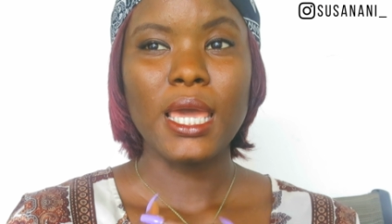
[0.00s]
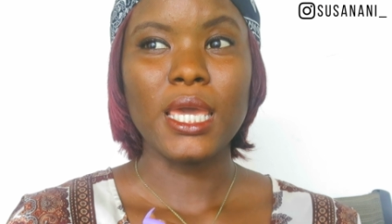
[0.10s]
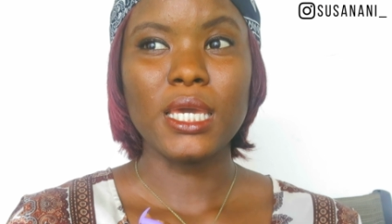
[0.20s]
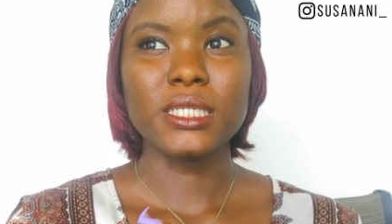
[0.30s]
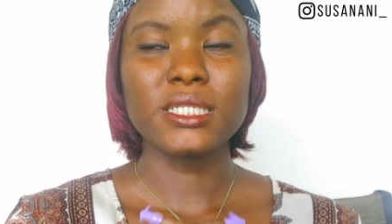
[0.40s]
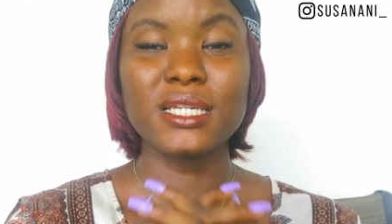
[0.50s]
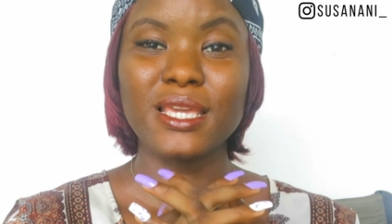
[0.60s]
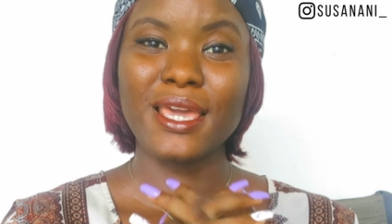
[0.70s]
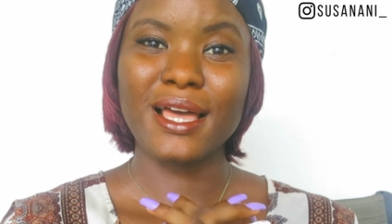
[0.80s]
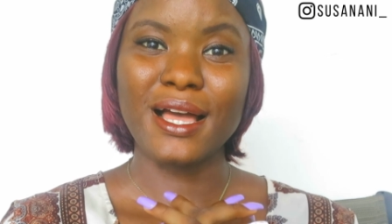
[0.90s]

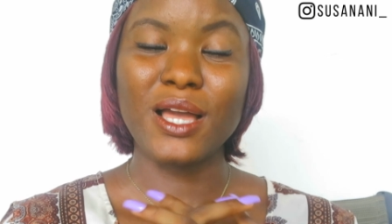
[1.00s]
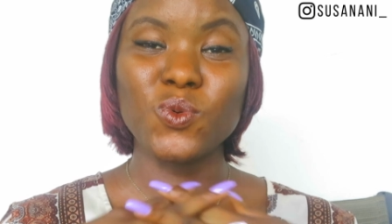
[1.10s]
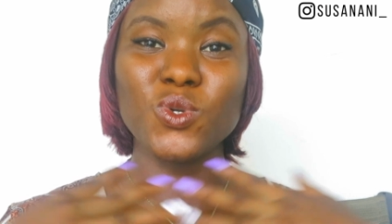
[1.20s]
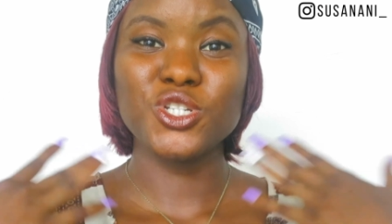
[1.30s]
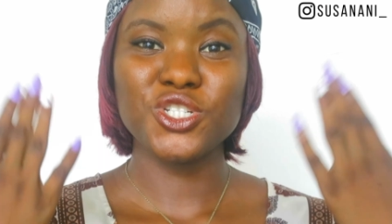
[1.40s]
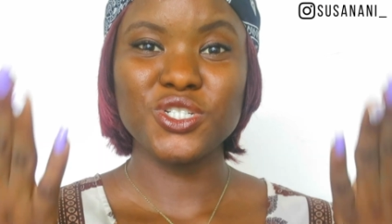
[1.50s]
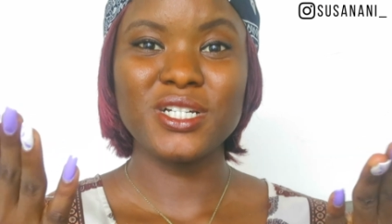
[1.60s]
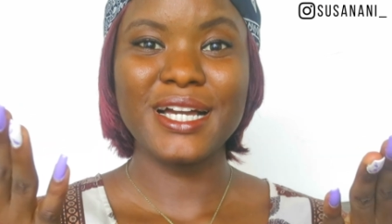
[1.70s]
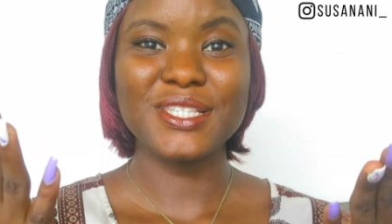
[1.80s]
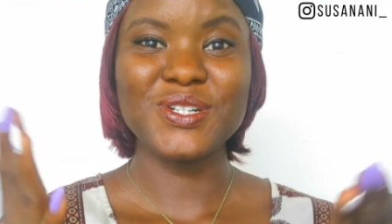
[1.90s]
and yeah i wish
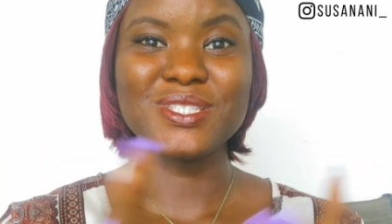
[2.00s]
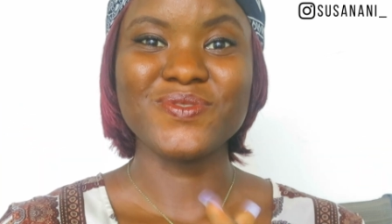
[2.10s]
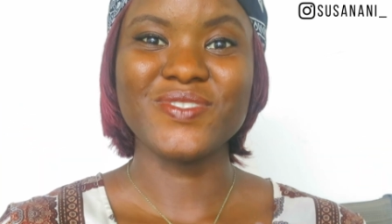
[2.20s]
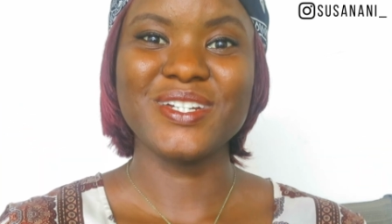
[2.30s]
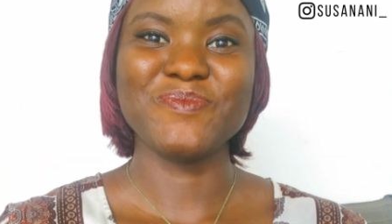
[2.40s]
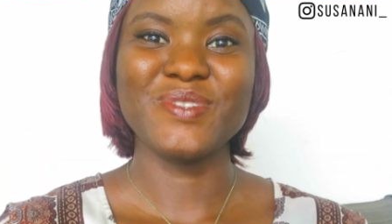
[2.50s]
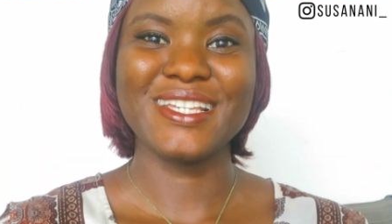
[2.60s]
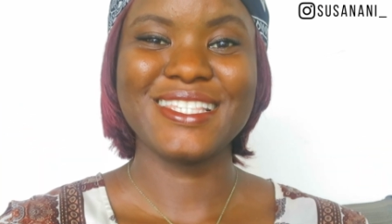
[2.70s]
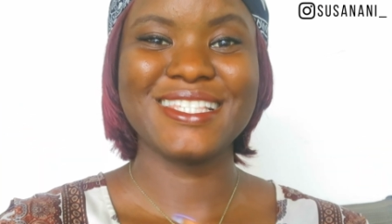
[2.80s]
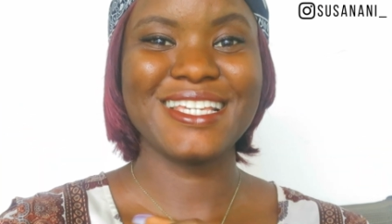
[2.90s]
you guys all the very
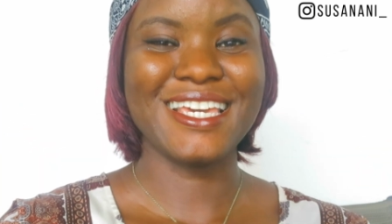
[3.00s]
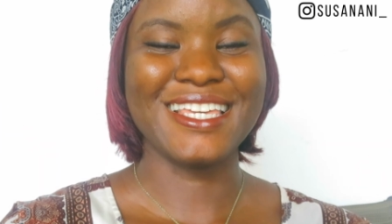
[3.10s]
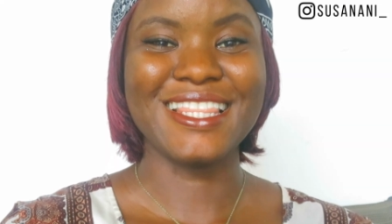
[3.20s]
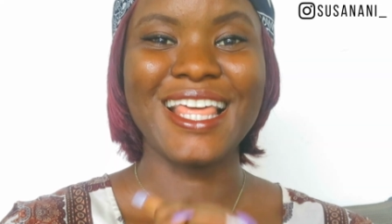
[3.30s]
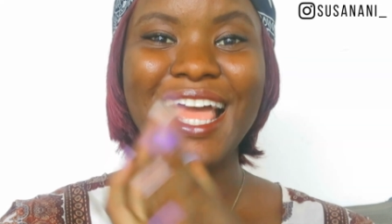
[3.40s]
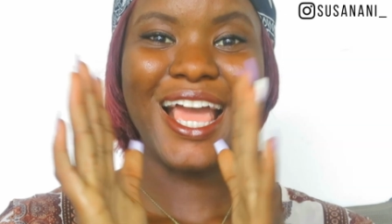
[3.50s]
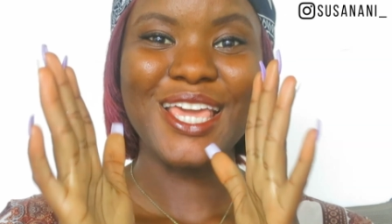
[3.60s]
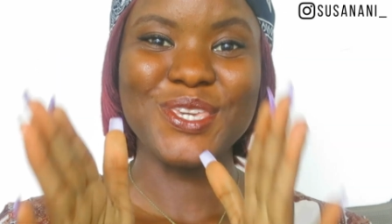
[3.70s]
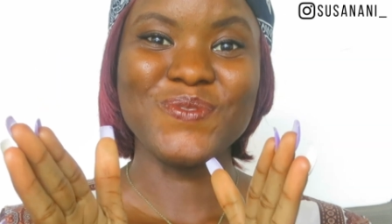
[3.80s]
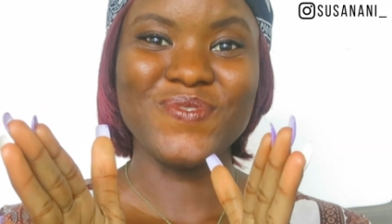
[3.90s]
best in
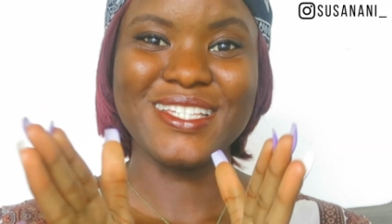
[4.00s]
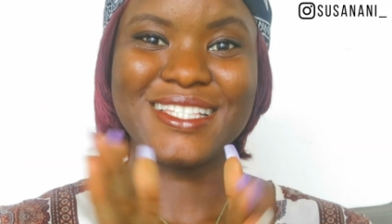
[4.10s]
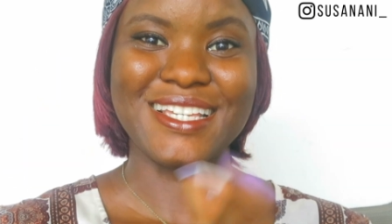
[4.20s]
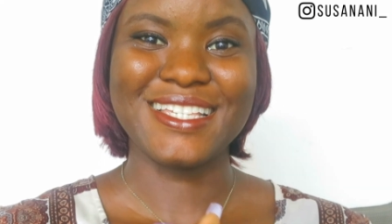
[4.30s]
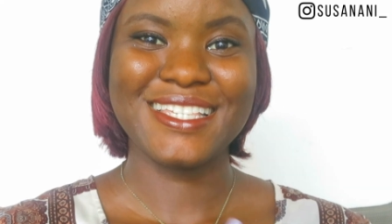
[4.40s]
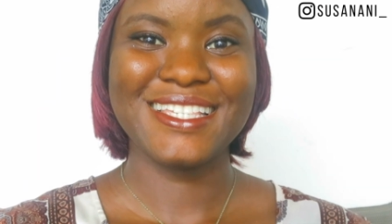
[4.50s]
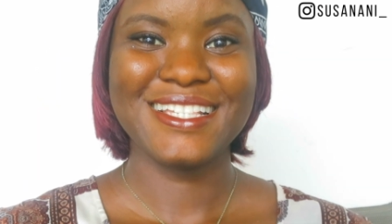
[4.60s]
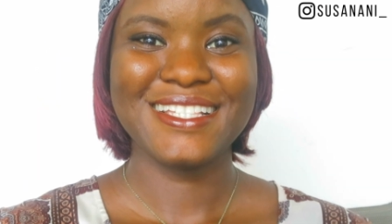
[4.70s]
your business